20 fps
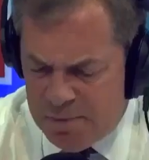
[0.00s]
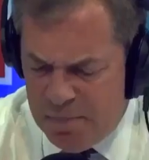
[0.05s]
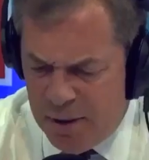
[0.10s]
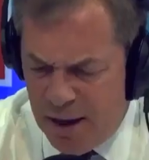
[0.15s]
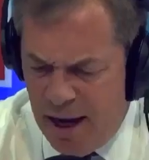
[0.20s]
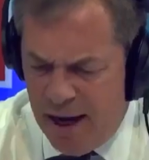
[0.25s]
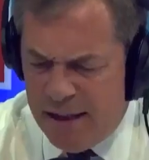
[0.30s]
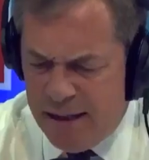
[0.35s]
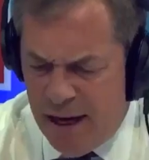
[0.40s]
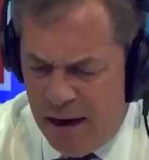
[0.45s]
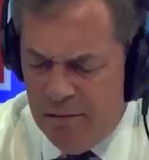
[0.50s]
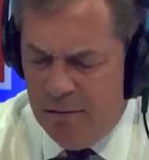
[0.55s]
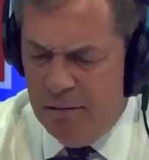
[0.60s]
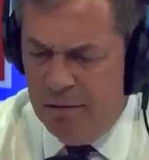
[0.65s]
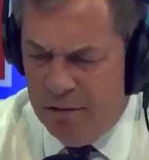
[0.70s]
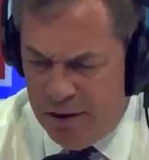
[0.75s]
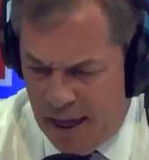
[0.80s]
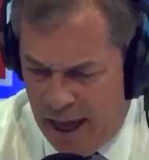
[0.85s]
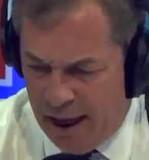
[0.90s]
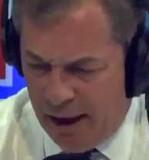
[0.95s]
but I don't
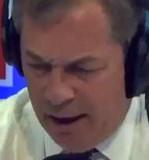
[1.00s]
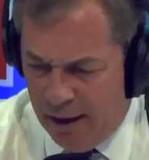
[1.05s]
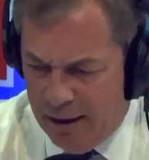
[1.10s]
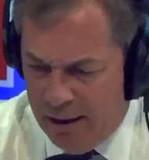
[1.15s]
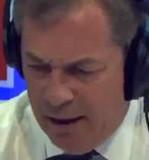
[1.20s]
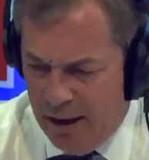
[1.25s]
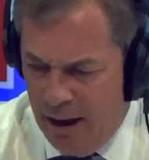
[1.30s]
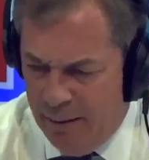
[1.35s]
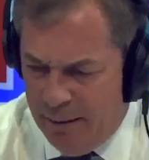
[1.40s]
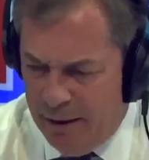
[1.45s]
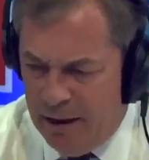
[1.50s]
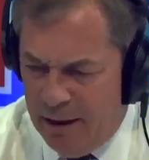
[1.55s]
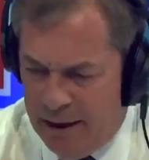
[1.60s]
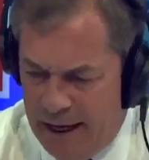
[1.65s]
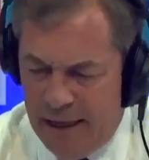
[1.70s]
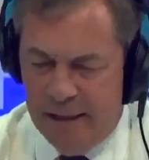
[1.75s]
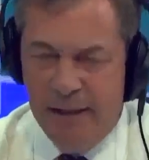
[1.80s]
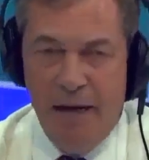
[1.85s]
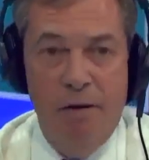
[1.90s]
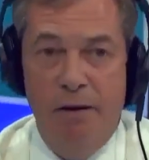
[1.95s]
think... I mean,
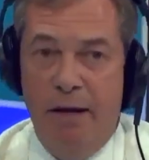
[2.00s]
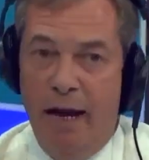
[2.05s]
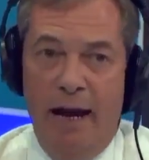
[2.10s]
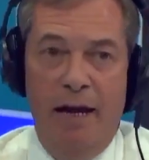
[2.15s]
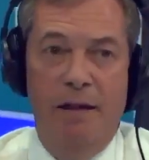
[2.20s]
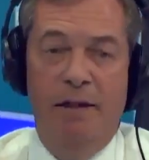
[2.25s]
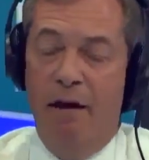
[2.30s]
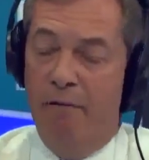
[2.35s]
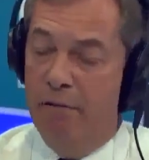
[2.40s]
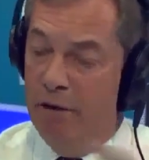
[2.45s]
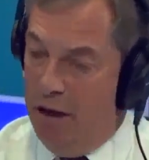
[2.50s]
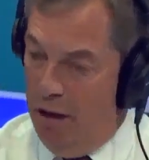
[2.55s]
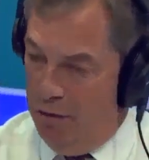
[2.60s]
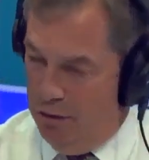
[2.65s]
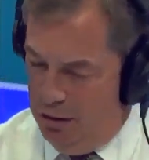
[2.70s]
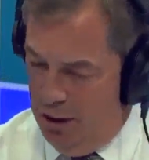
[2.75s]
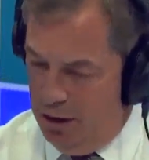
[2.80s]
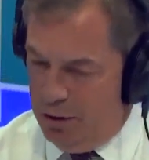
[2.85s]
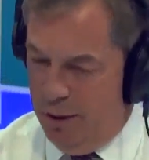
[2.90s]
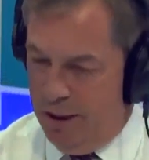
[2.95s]
yes, OK, they're a
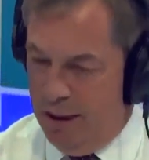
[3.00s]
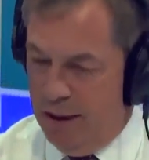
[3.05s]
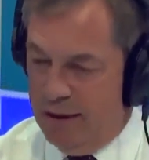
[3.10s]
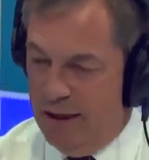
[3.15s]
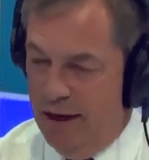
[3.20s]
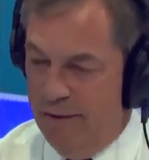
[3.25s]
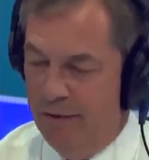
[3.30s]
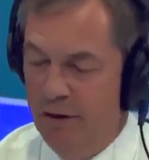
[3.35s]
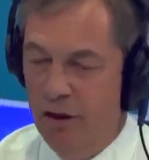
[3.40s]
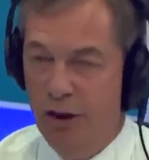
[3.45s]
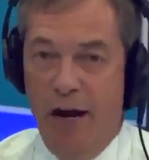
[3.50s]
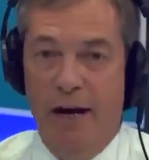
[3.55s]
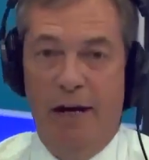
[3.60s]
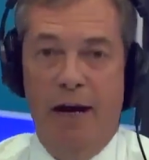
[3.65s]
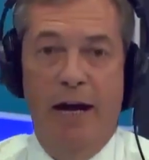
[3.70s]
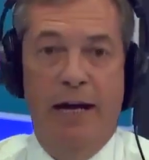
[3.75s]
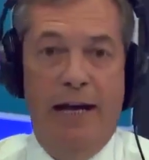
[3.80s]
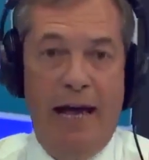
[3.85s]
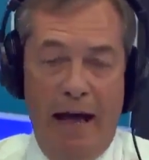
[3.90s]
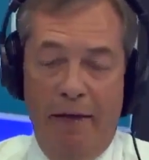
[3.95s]
union of 27. Jack,
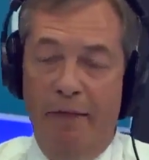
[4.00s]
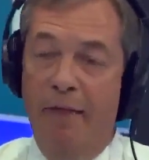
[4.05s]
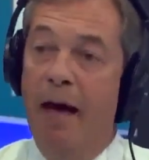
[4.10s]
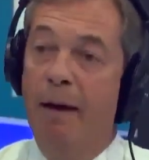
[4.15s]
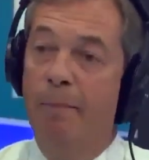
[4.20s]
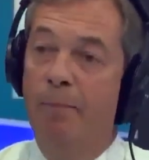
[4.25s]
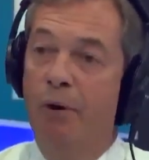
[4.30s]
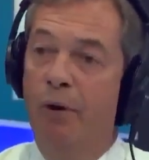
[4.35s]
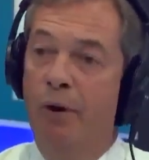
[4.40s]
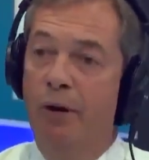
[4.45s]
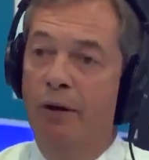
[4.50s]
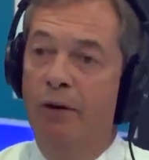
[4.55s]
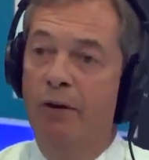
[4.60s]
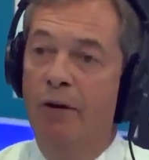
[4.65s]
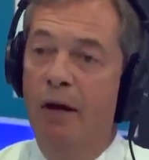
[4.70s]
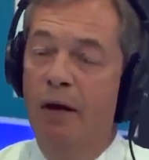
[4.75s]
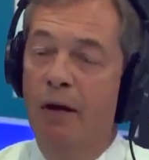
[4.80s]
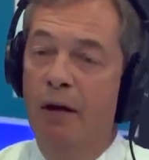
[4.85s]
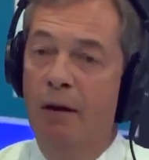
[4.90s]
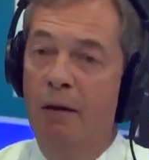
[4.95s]
I get that point.
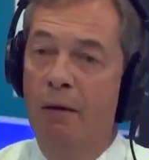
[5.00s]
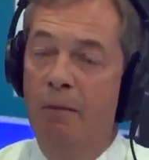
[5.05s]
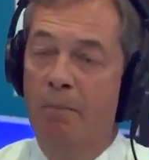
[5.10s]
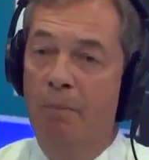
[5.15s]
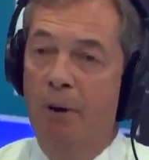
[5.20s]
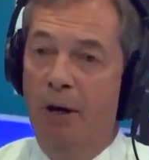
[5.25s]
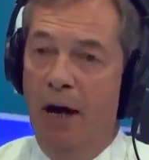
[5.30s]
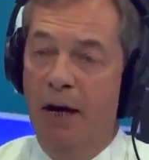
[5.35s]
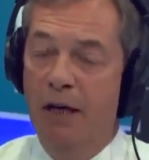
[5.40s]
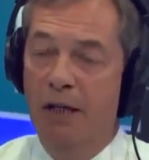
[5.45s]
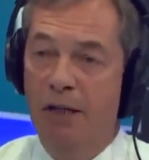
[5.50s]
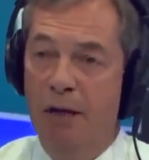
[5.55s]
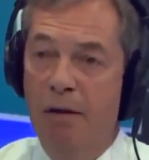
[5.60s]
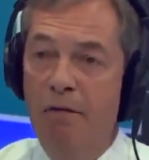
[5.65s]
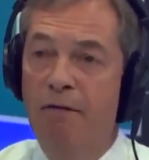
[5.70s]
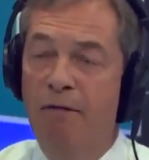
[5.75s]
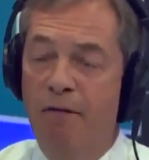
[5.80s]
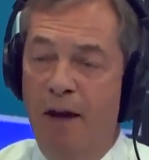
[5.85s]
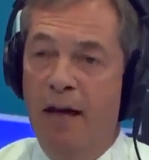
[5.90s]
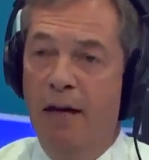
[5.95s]
But I do
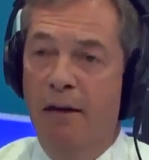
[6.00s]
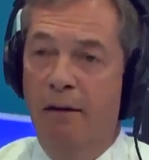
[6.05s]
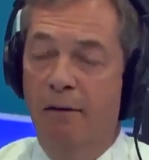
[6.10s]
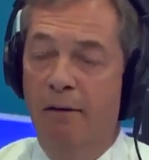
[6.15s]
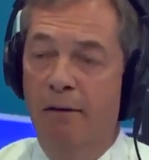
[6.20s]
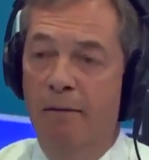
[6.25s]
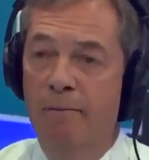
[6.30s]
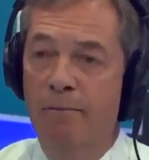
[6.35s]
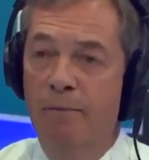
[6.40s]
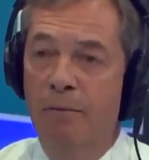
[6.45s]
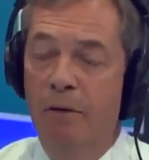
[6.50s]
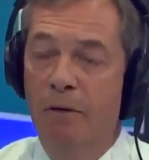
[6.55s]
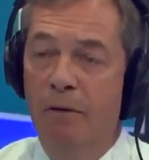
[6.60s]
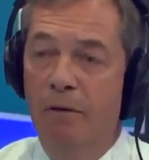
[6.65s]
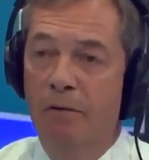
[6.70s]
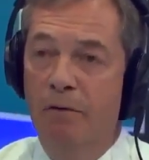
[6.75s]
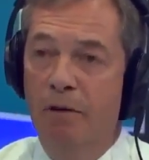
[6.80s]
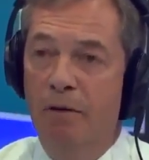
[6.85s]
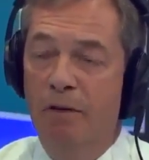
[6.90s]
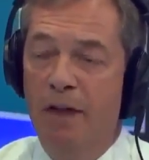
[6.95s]
feel
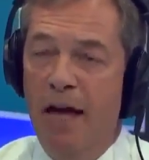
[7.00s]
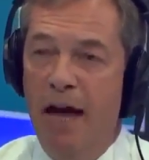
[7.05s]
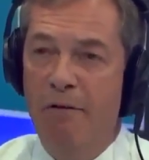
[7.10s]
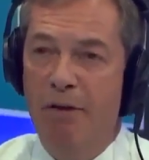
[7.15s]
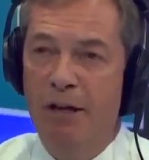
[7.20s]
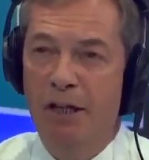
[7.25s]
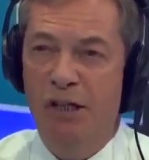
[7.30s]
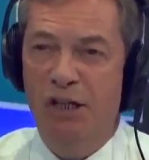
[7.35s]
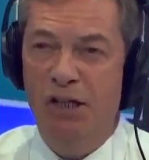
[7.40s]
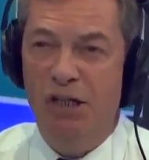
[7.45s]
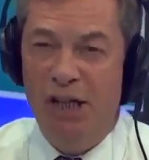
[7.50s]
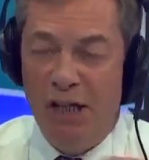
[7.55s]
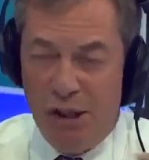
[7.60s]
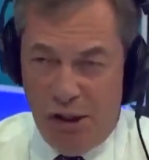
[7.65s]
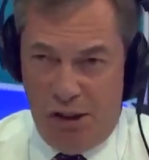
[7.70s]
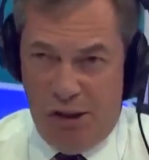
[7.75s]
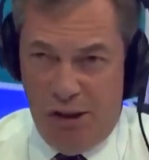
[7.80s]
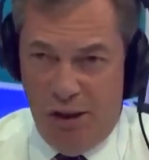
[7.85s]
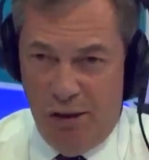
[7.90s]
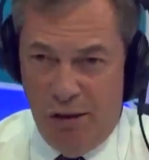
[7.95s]
that their
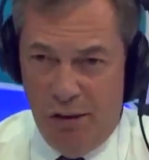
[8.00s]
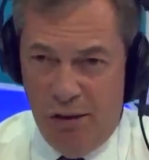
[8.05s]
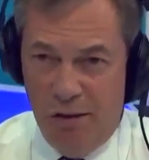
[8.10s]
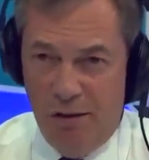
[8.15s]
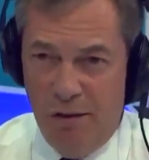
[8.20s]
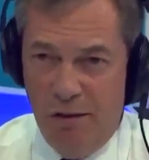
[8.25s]
insistence...